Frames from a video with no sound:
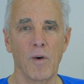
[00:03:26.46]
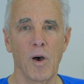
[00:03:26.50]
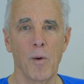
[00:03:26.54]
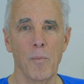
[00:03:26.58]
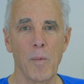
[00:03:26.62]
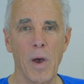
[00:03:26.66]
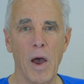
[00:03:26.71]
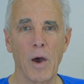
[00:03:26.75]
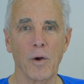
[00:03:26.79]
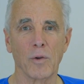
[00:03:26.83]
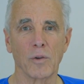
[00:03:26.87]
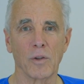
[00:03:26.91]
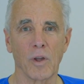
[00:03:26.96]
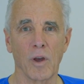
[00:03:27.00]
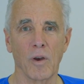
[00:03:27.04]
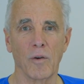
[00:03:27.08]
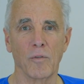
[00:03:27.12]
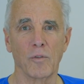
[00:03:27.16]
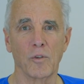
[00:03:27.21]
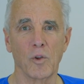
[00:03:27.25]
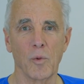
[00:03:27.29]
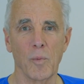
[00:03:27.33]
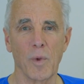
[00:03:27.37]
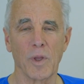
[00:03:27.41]
amount
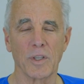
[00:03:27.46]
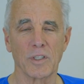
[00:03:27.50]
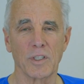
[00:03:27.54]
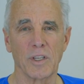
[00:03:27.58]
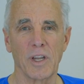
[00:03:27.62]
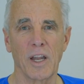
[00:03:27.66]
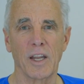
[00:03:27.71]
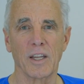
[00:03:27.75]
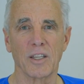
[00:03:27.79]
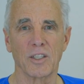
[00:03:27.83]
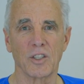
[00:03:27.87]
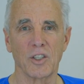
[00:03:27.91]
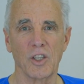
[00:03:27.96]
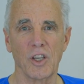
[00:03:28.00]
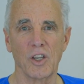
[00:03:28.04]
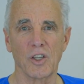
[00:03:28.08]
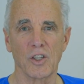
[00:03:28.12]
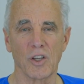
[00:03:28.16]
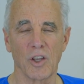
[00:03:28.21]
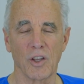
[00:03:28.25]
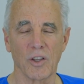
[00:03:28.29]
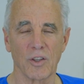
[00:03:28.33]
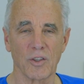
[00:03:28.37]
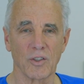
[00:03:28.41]
of tumescent
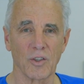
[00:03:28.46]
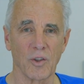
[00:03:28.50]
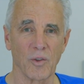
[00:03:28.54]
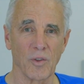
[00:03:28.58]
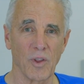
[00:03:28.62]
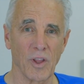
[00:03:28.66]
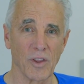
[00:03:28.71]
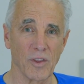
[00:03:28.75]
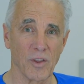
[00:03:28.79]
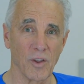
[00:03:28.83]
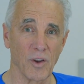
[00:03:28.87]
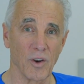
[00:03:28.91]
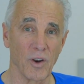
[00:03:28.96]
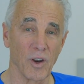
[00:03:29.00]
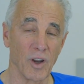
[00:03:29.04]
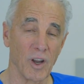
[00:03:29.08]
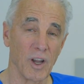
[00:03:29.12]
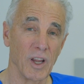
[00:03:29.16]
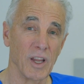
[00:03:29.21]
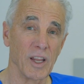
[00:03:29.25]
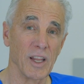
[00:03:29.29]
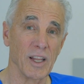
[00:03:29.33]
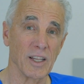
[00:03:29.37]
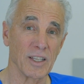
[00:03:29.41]
anesthesia so that
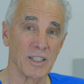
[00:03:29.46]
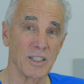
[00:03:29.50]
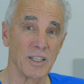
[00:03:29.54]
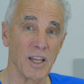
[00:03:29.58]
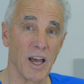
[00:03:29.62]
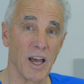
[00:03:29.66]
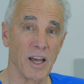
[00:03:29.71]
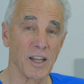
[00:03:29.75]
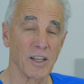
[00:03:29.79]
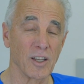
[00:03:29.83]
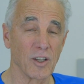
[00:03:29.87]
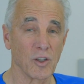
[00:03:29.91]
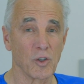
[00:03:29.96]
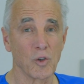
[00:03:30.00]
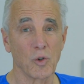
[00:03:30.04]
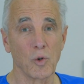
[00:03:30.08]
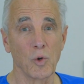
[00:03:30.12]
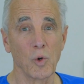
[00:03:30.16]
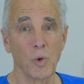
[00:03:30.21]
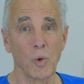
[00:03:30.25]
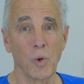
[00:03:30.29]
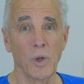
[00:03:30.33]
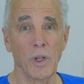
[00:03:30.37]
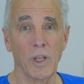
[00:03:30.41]
it's not
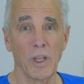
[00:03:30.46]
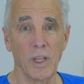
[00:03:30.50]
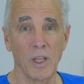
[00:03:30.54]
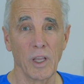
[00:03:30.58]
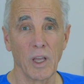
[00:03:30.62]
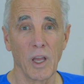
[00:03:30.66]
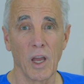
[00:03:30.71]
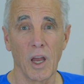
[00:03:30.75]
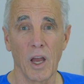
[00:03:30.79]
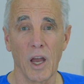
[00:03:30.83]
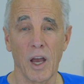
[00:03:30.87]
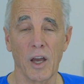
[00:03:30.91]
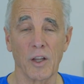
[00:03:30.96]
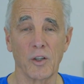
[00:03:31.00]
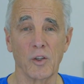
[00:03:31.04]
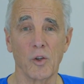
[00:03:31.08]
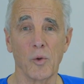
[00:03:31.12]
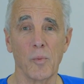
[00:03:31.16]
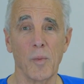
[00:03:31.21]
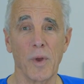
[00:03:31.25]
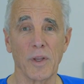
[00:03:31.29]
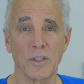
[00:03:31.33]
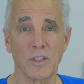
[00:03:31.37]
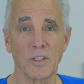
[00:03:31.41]
truly a
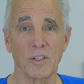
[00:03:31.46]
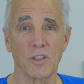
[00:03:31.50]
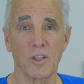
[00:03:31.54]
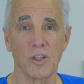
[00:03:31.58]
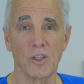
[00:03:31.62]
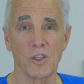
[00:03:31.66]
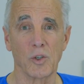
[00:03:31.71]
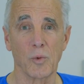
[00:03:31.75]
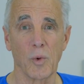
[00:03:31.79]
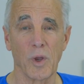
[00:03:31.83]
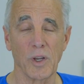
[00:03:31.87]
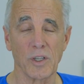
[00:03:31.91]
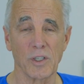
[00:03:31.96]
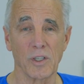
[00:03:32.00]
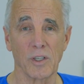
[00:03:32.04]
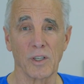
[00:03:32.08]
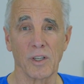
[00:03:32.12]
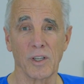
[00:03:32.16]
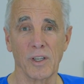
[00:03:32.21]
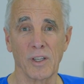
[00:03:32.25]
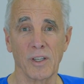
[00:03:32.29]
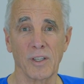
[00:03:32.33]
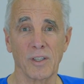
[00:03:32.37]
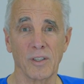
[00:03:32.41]
tumescent
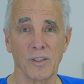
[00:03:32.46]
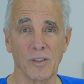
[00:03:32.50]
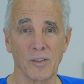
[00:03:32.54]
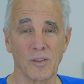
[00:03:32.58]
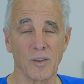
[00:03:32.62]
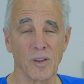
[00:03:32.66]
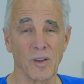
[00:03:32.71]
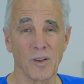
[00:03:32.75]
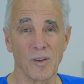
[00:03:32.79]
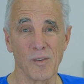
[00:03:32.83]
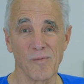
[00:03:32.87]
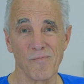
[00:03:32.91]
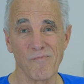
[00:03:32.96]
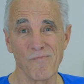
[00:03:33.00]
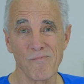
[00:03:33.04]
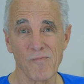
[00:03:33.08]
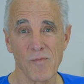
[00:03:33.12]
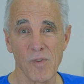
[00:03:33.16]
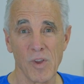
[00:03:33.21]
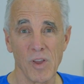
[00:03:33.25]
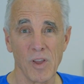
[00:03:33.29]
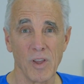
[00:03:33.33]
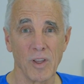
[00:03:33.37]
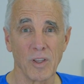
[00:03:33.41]
situation. It is
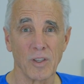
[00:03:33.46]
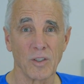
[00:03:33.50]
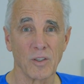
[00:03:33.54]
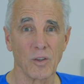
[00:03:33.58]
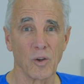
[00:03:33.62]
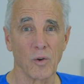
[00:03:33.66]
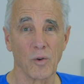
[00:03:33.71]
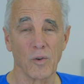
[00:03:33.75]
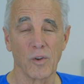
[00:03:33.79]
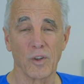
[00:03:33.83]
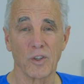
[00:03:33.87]
sort